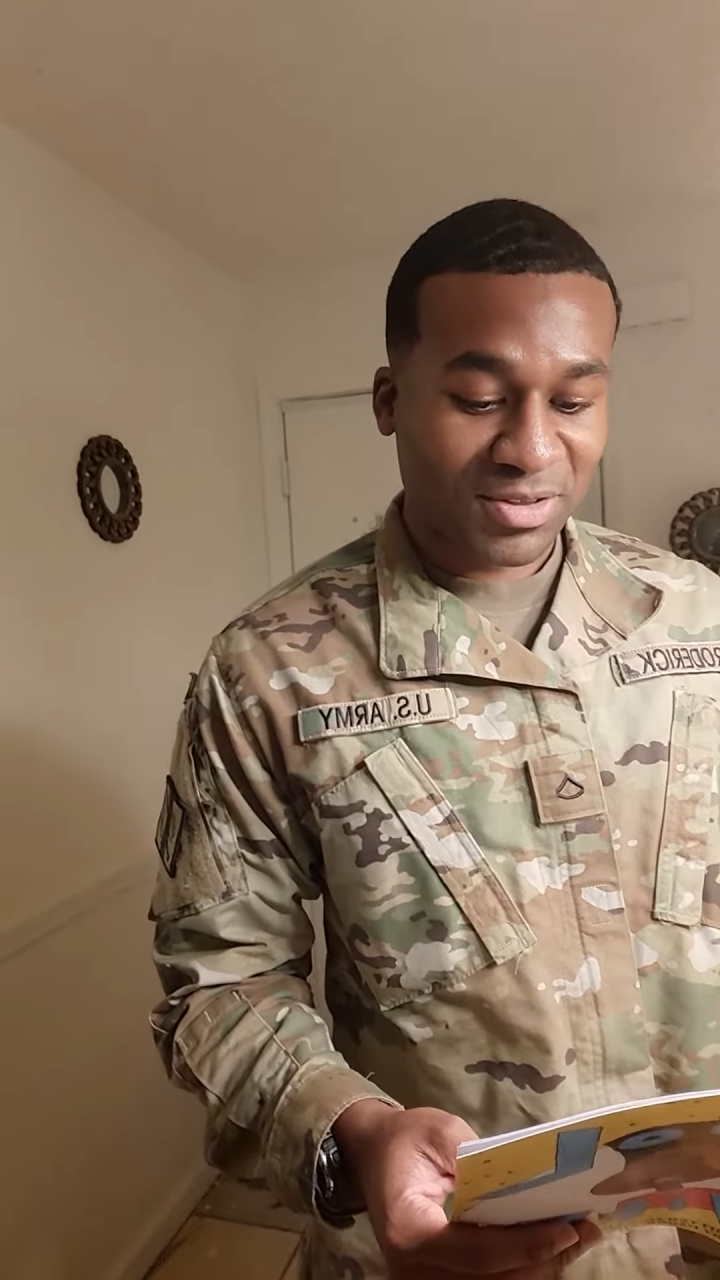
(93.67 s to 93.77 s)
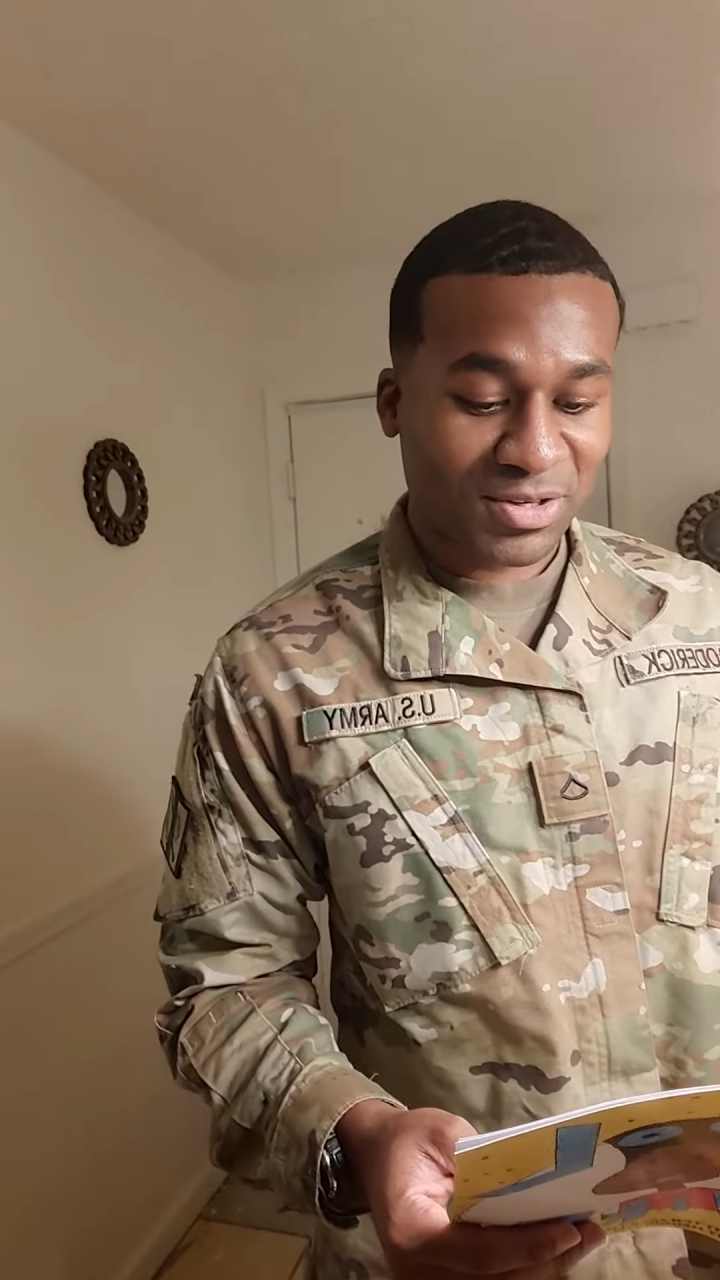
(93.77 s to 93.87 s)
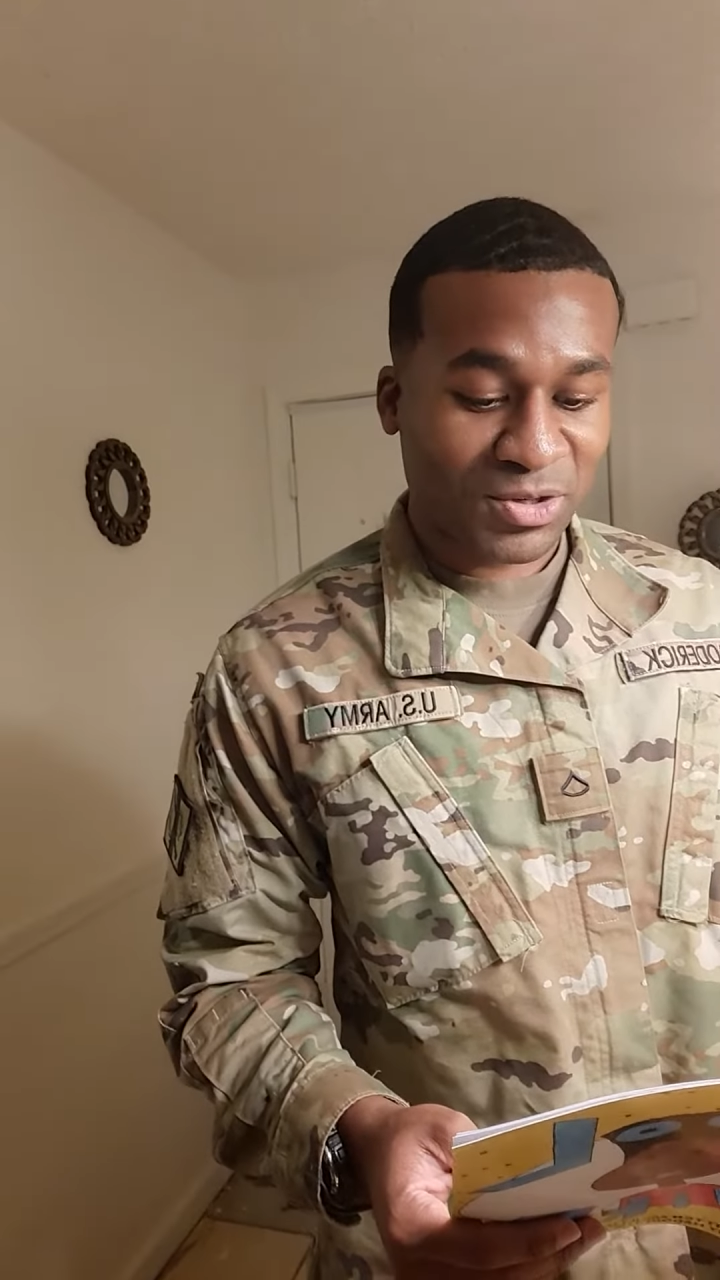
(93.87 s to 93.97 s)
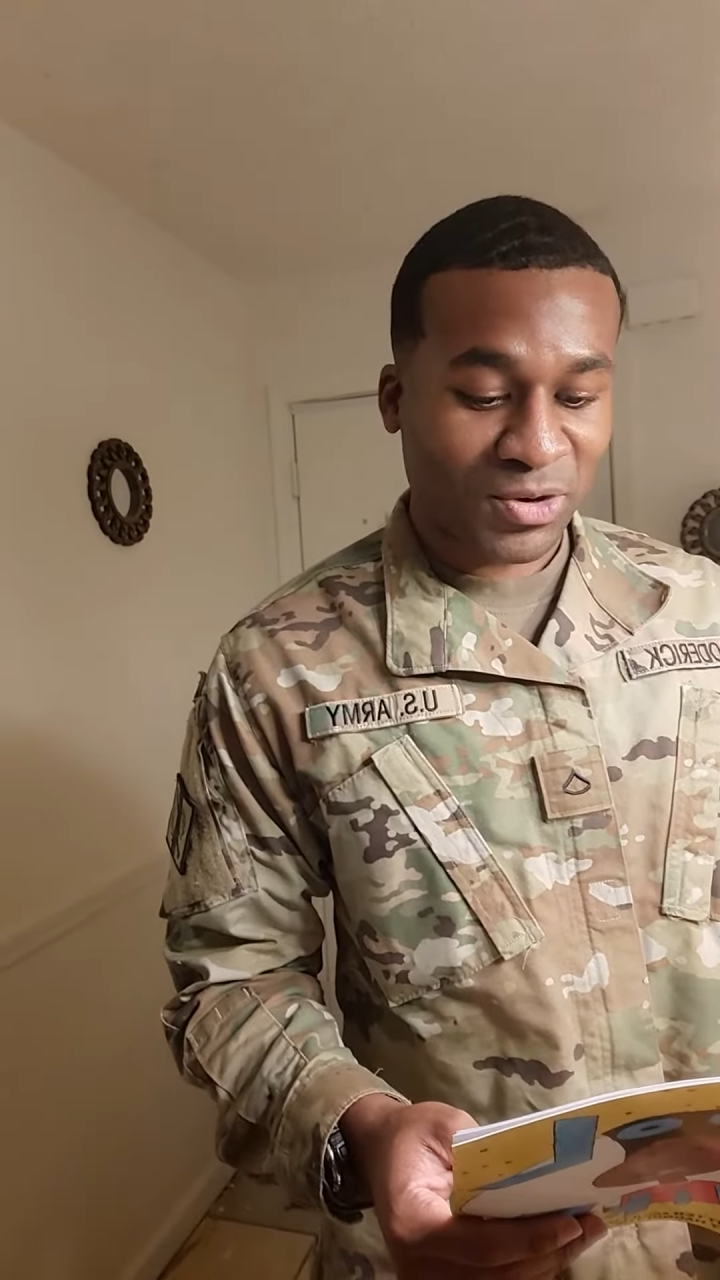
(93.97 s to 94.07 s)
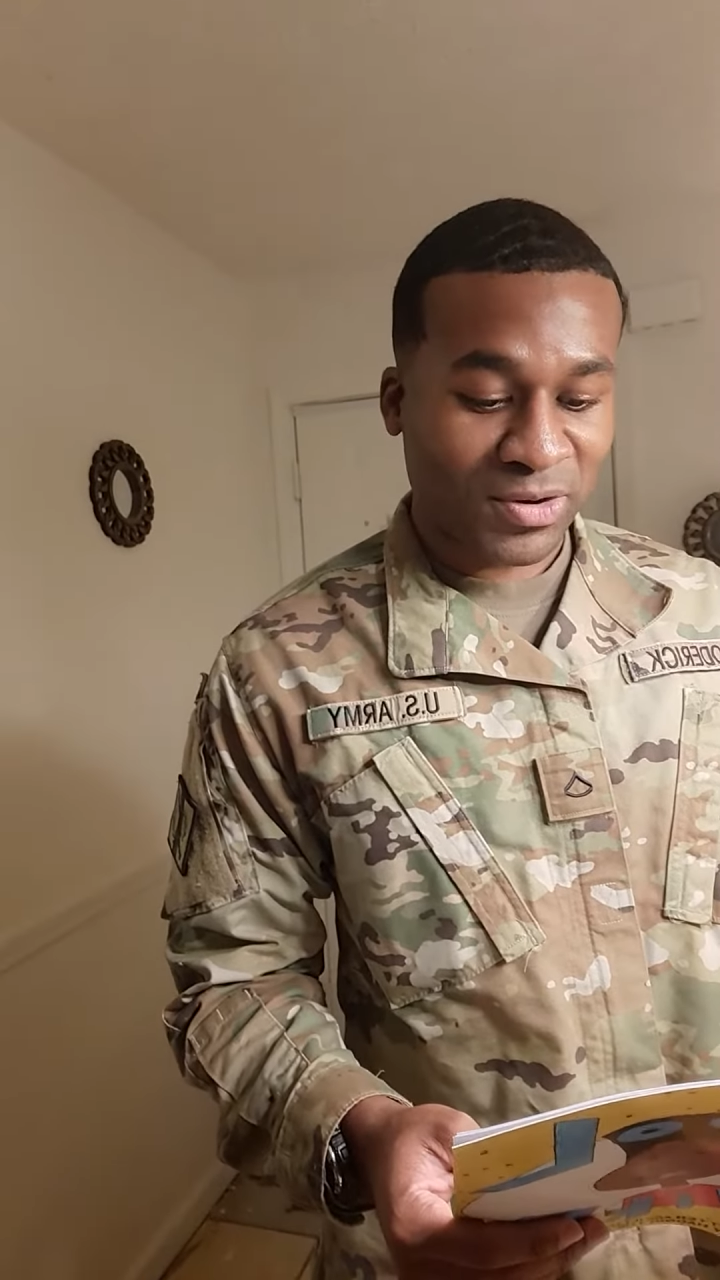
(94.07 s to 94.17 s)
the
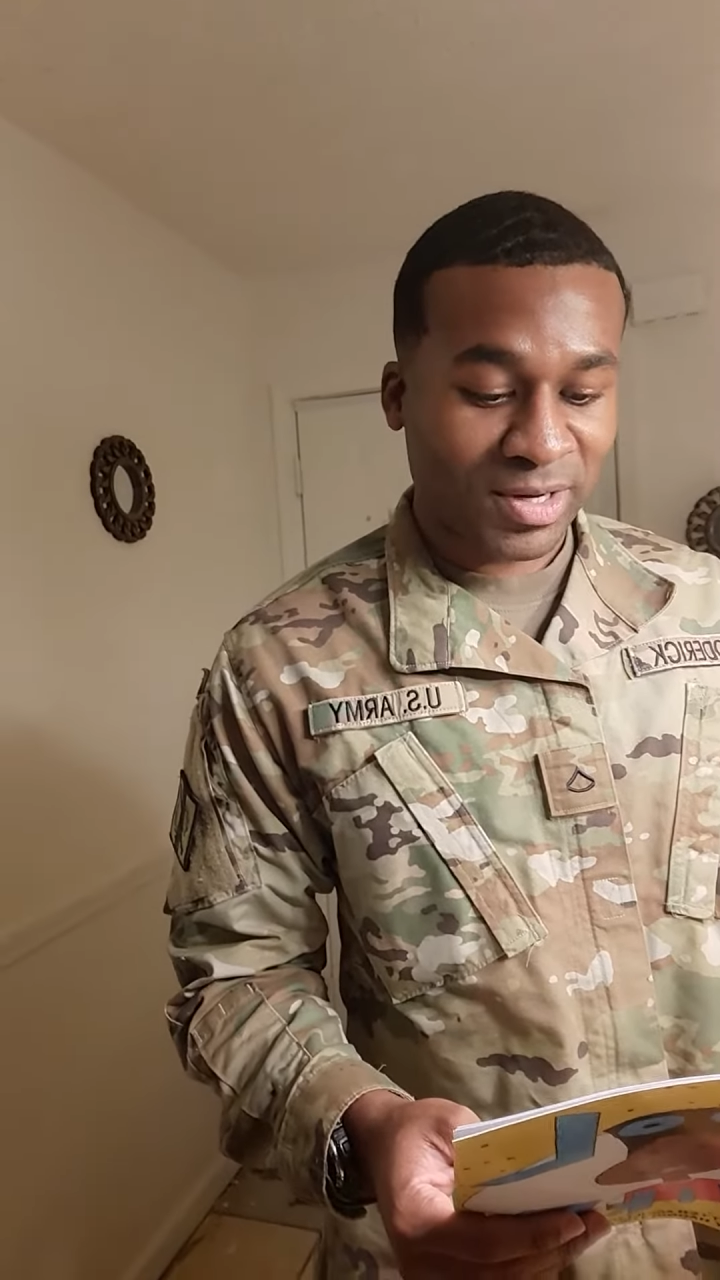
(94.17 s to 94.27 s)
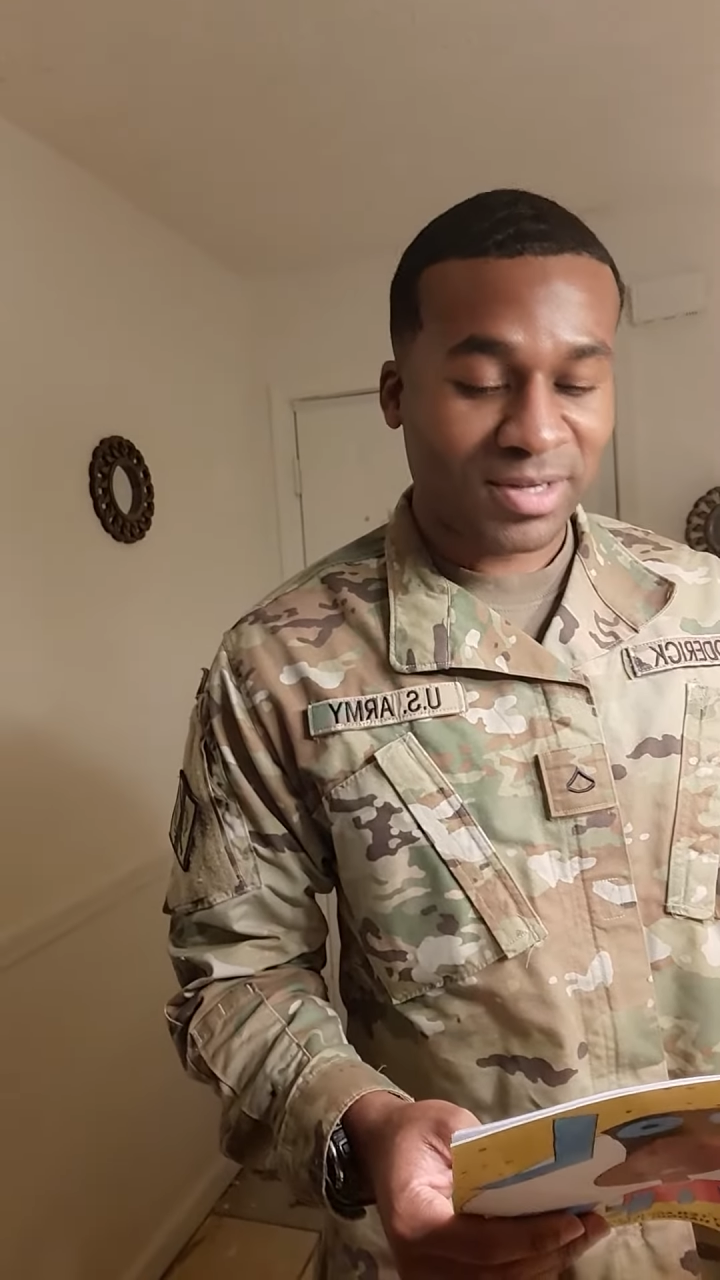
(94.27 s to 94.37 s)
story,